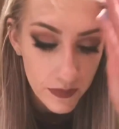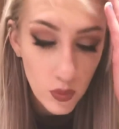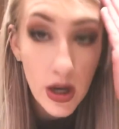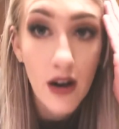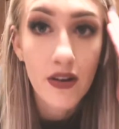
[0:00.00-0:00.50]

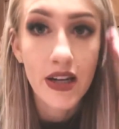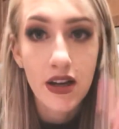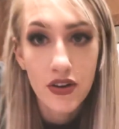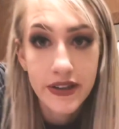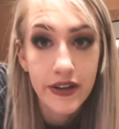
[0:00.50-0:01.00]
We already
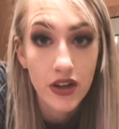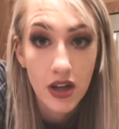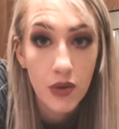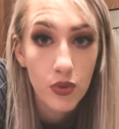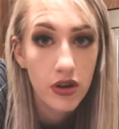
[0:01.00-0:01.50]
are here
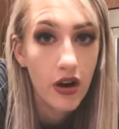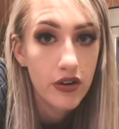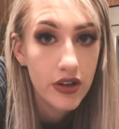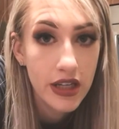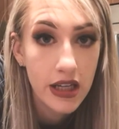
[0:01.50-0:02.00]
and we're
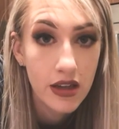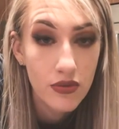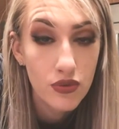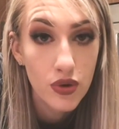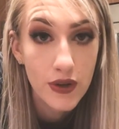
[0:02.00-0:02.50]
already
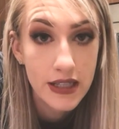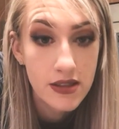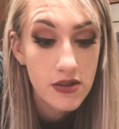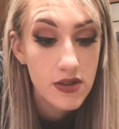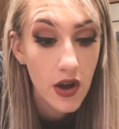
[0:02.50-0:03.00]
ruined,
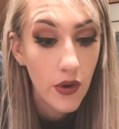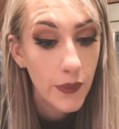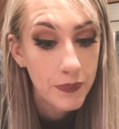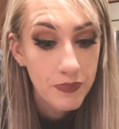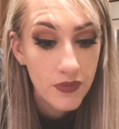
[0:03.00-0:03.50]

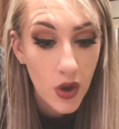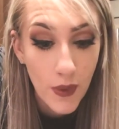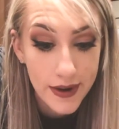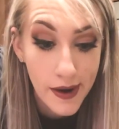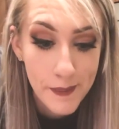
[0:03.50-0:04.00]
so
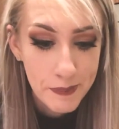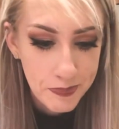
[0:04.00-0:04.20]
why not?